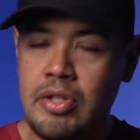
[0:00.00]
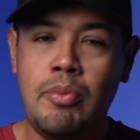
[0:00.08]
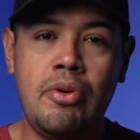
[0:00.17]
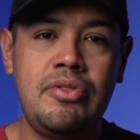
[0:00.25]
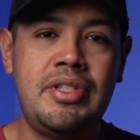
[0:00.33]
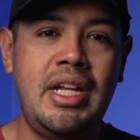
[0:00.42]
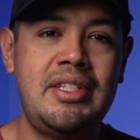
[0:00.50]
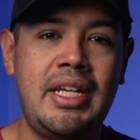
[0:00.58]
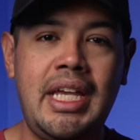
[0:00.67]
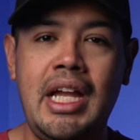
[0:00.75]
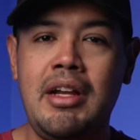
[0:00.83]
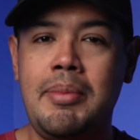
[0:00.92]
most days I
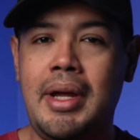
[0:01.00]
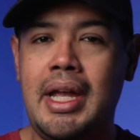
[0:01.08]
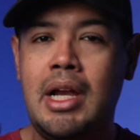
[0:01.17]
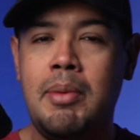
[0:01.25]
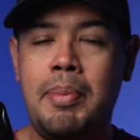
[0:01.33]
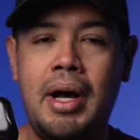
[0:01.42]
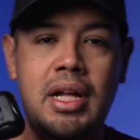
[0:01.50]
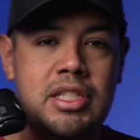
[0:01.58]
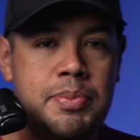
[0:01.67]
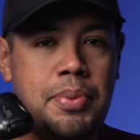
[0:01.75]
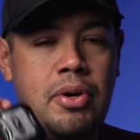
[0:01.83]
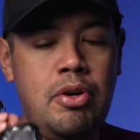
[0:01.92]
carry my
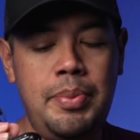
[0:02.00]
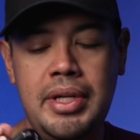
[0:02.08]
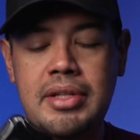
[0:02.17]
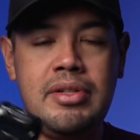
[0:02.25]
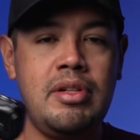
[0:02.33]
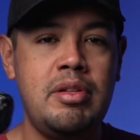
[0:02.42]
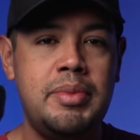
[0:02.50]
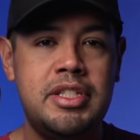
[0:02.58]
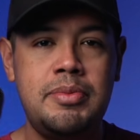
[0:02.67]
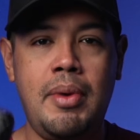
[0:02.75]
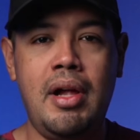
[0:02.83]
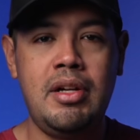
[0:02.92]
AirPods Pro because they're a little bit
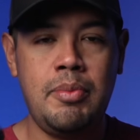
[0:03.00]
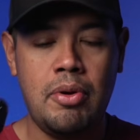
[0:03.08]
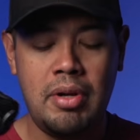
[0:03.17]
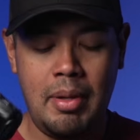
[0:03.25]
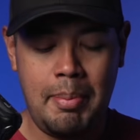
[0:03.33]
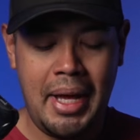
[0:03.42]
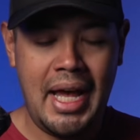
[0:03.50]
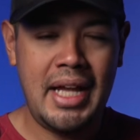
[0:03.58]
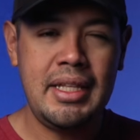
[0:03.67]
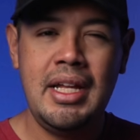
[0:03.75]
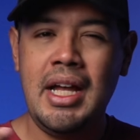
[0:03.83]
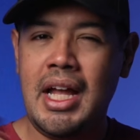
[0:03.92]
smaller, more compact.